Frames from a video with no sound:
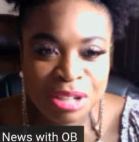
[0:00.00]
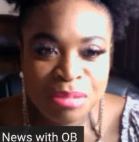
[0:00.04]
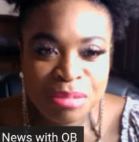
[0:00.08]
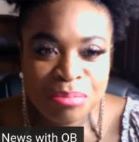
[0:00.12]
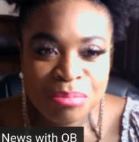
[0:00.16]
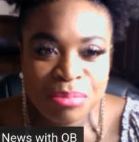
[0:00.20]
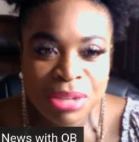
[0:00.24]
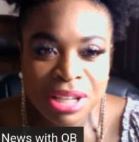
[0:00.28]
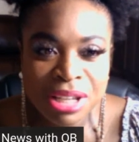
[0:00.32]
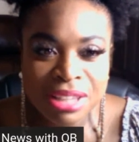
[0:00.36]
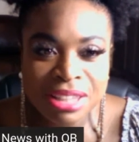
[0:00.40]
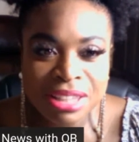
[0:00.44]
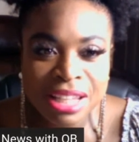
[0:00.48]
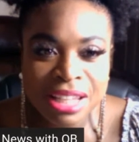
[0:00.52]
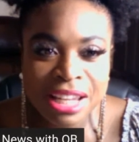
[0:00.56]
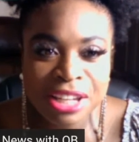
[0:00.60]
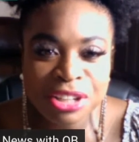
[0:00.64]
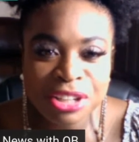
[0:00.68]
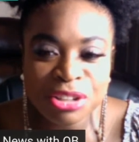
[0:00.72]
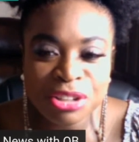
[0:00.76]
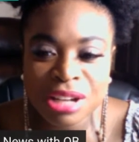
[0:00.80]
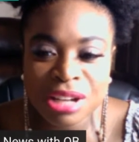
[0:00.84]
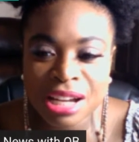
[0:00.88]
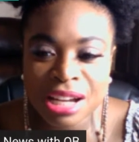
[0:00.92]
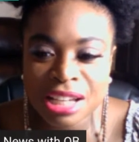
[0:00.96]
But thank
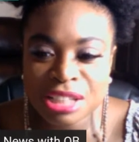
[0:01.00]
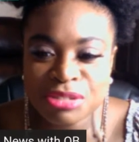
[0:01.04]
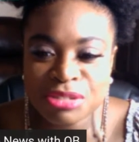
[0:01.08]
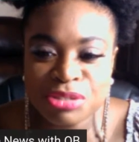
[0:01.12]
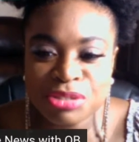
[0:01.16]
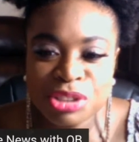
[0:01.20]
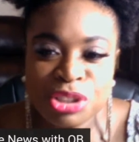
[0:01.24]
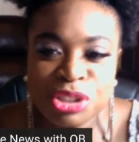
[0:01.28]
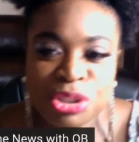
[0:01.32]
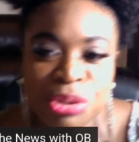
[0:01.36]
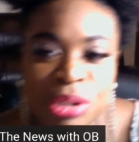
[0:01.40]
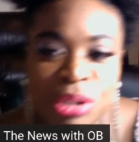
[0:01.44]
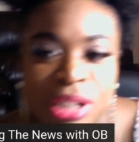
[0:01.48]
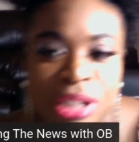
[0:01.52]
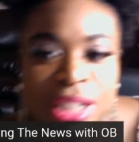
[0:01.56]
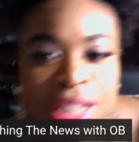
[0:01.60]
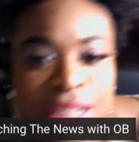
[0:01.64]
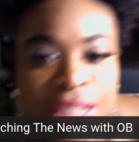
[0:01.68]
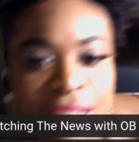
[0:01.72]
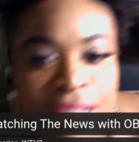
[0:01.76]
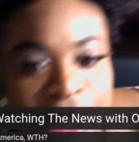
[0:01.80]
you guys for joining.